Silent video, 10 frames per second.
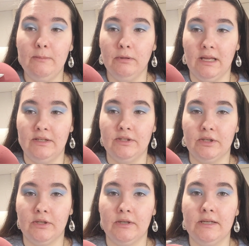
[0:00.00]

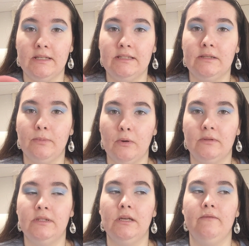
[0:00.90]
blender is
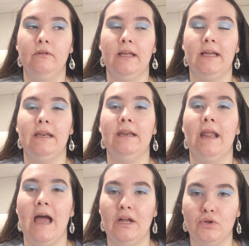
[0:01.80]
supposed to give you like a
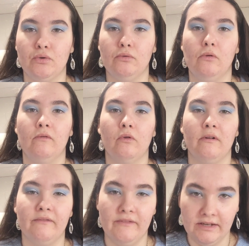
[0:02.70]
natural overall
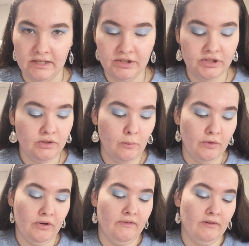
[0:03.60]
finish with
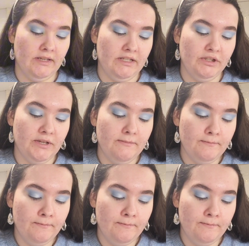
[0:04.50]
your foundation.